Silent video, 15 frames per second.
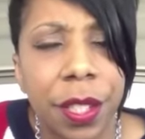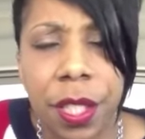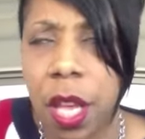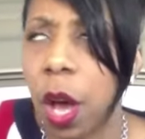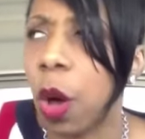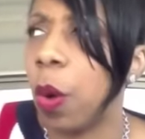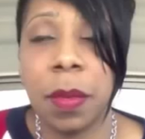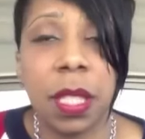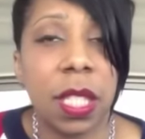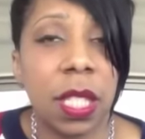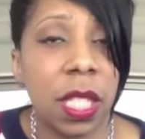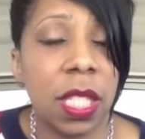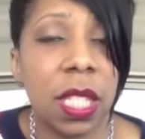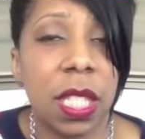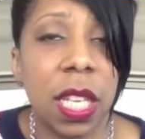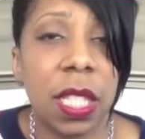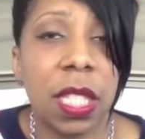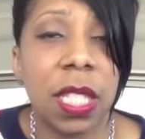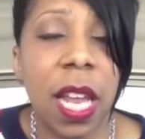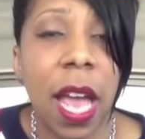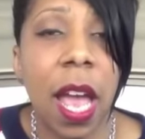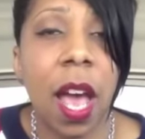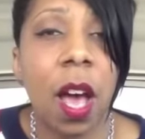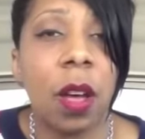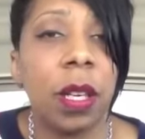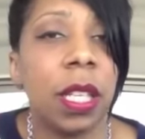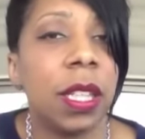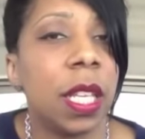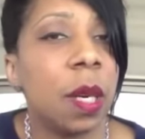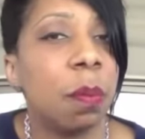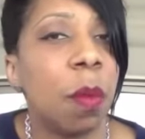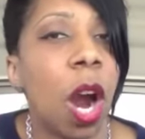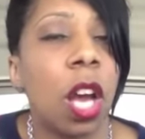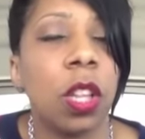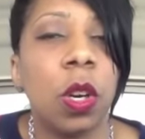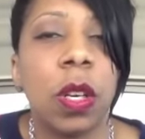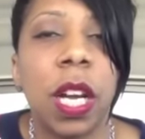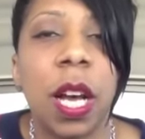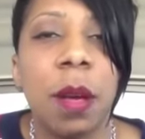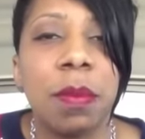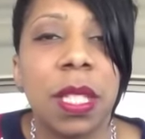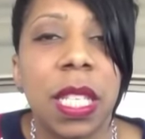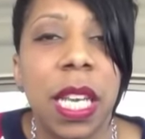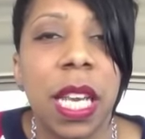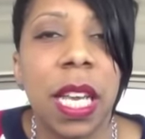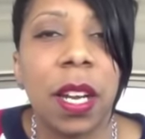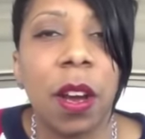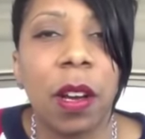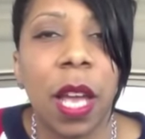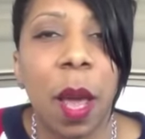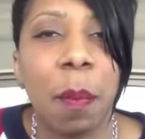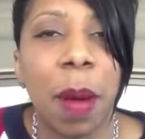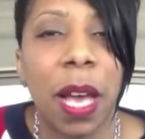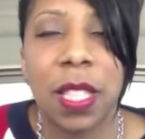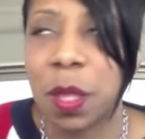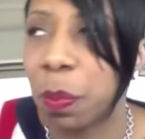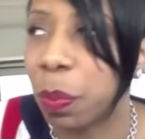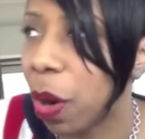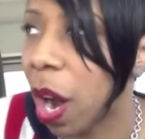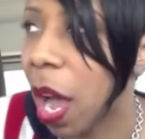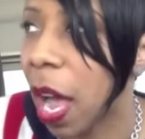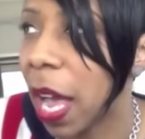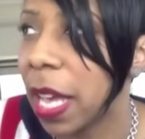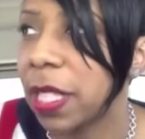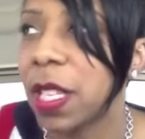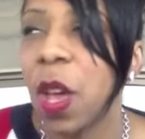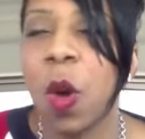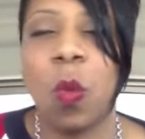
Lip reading: So, she sits down, and then Marlo comes in, okay, by surprise.